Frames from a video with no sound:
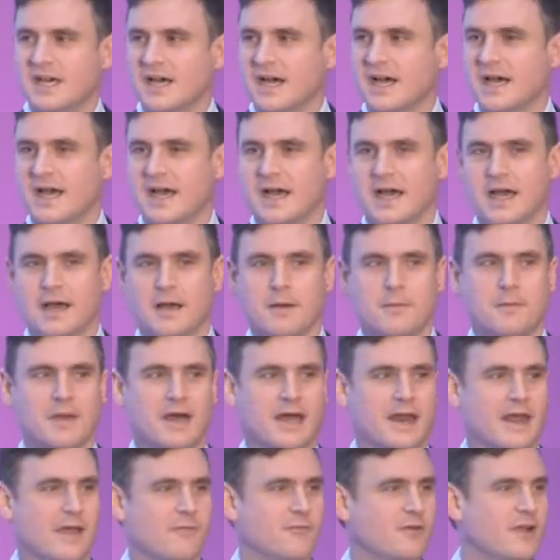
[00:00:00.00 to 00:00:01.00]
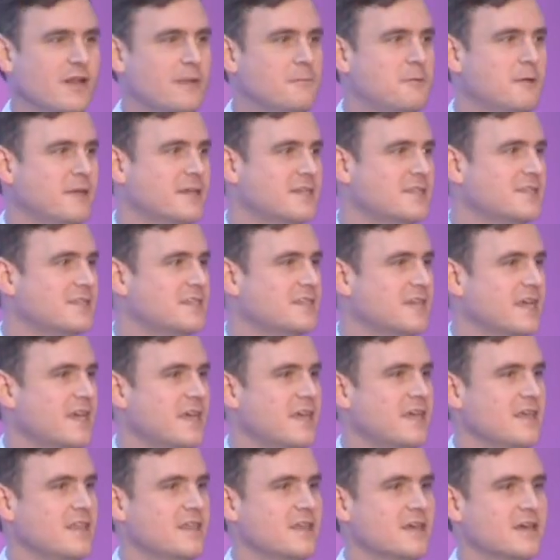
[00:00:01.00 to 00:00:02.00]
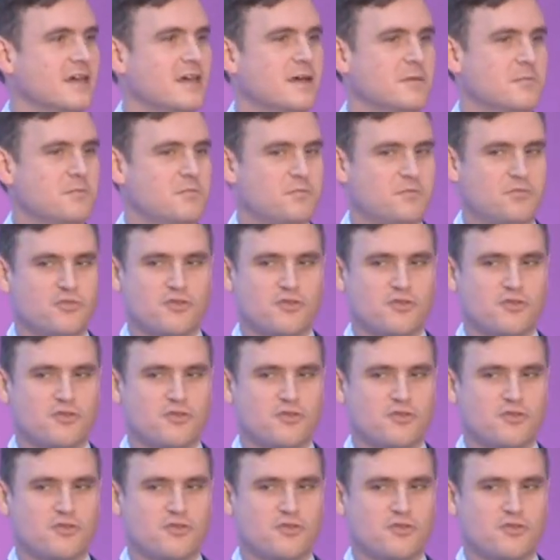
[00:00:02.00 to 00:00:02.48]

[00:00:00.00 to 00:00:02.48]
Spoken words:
and I'm really pleased to say that